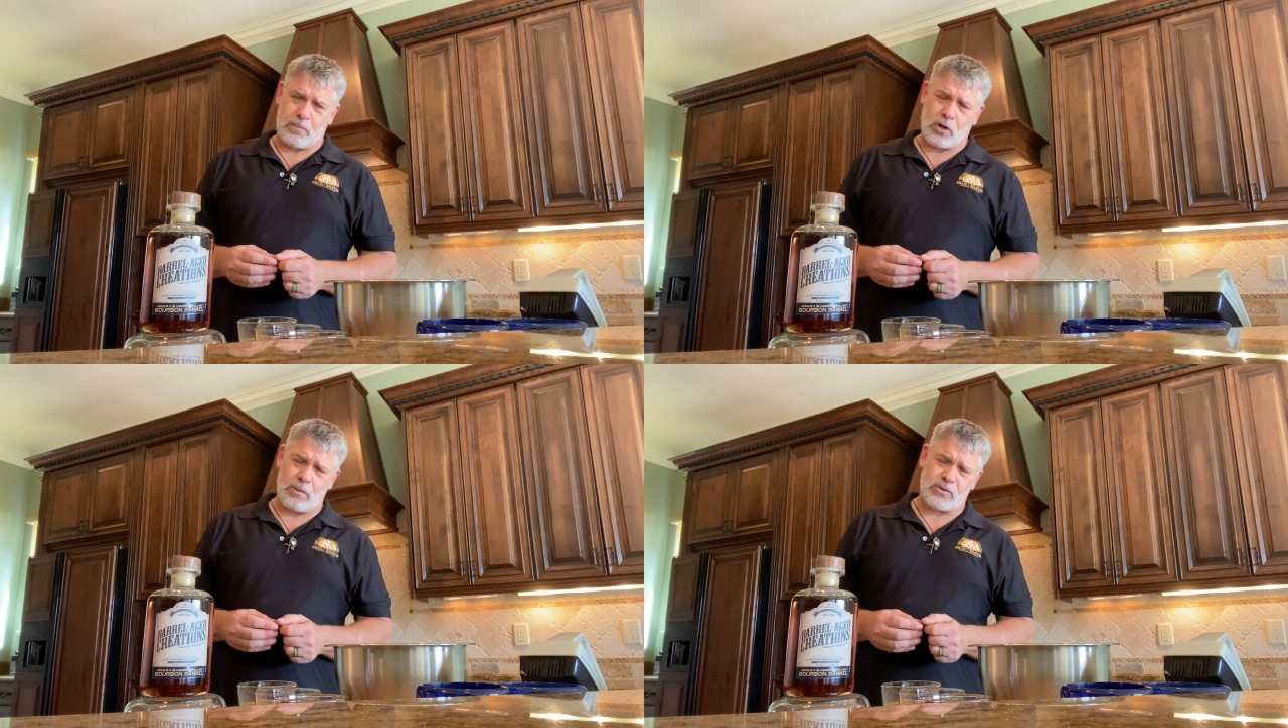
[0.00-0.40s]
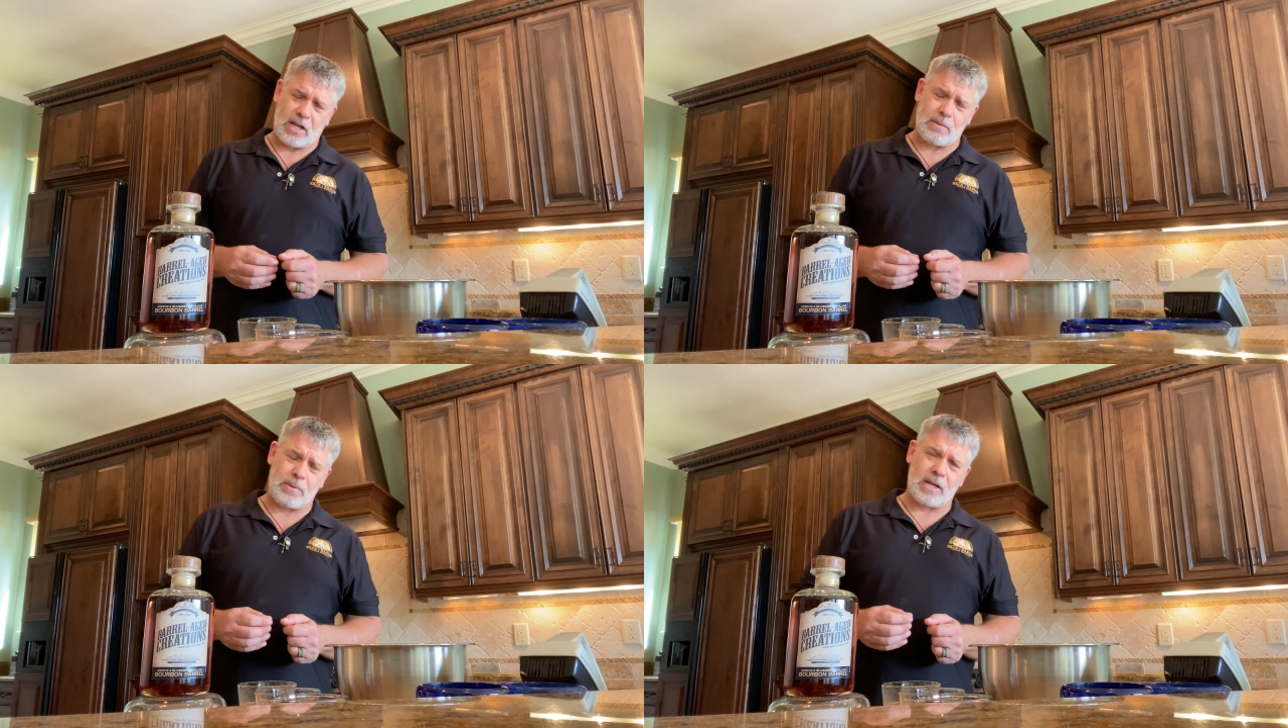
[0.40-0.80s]

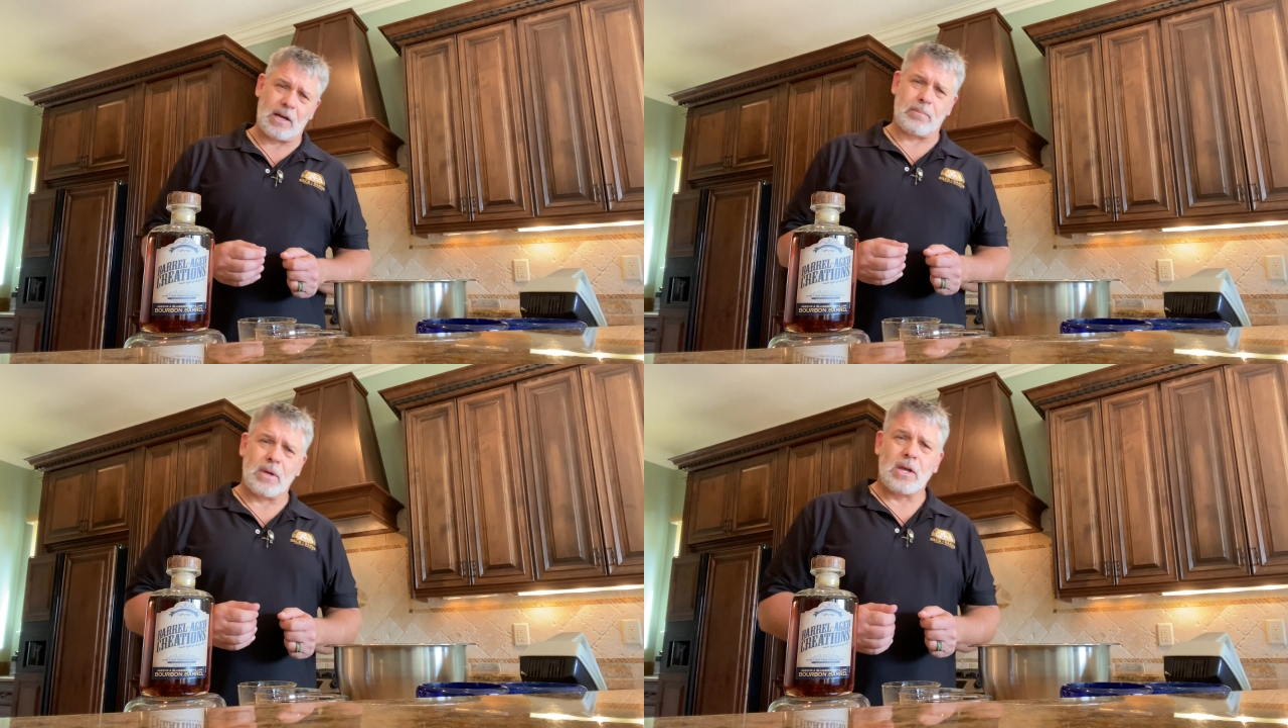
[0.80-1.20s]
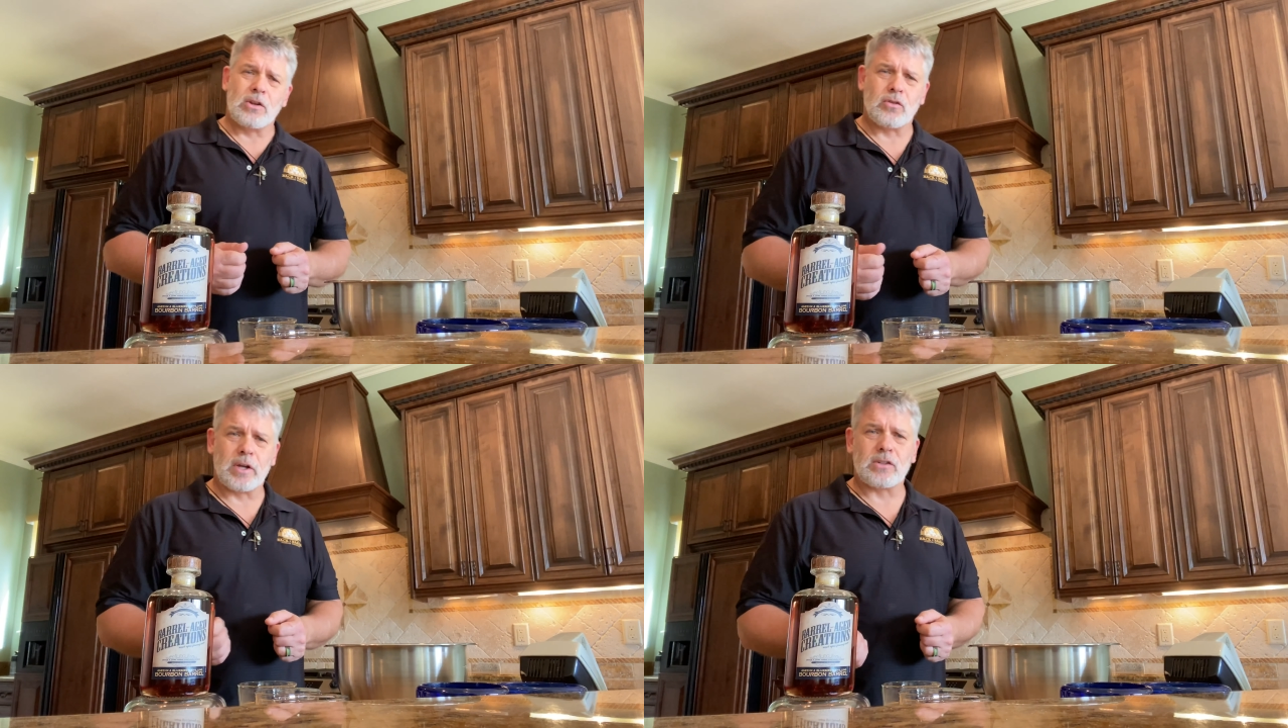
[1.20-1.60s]
curbside pickup
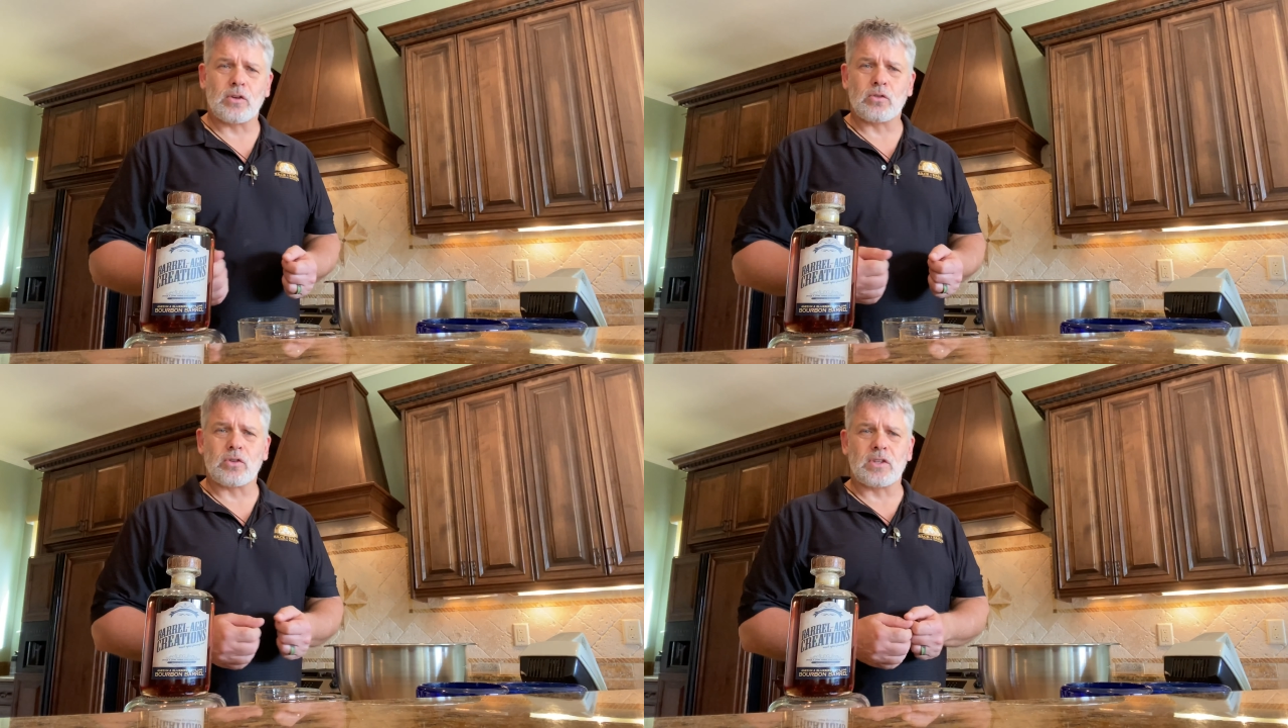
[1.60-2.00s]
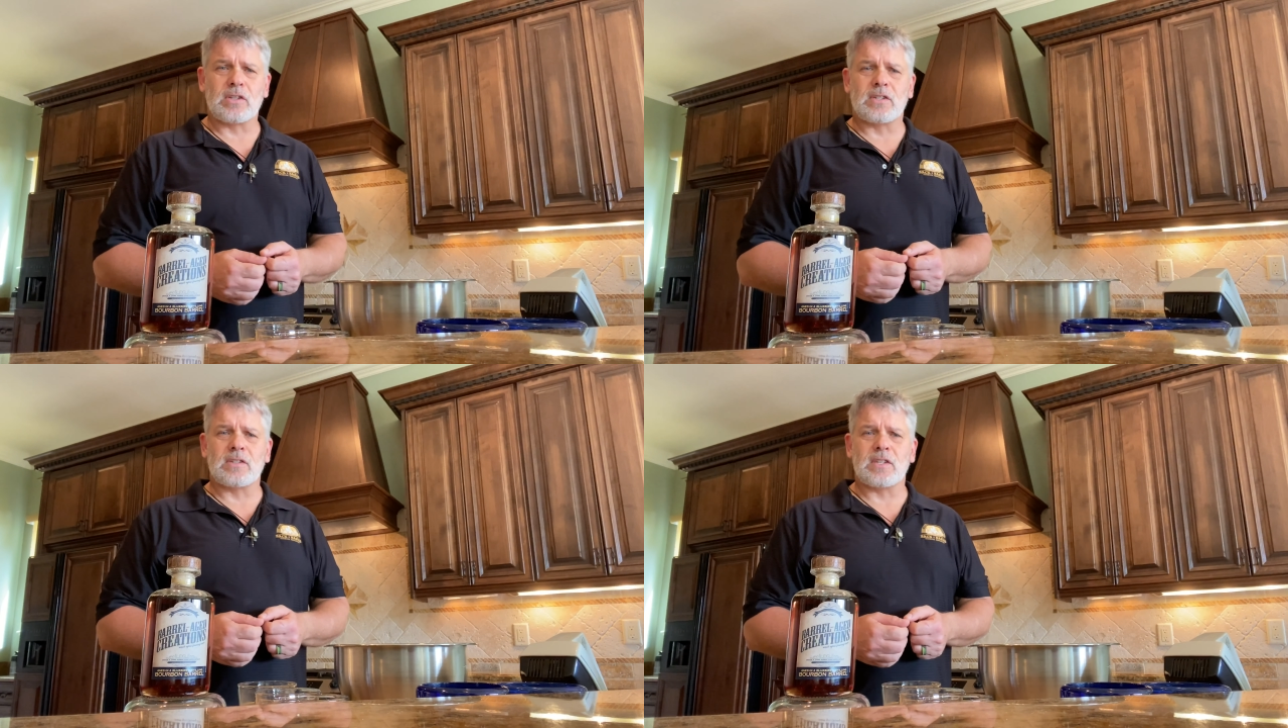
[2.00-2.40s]
during social
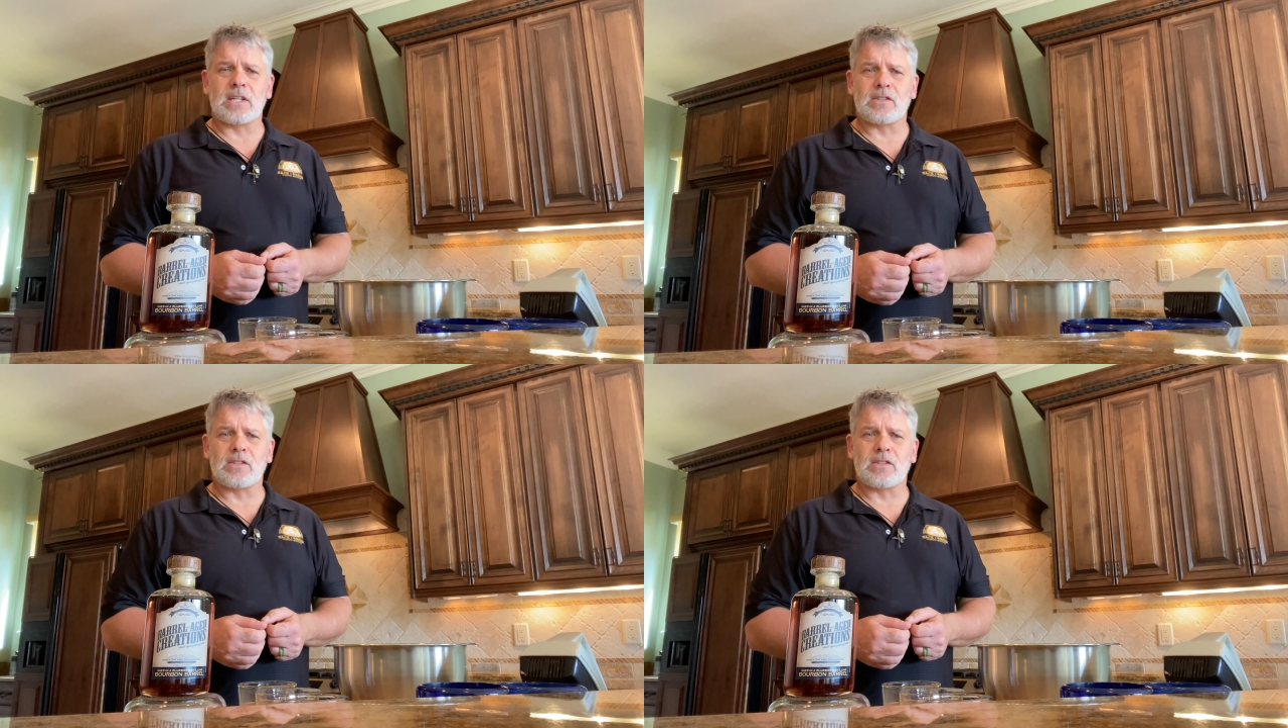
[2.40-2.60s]
distancing.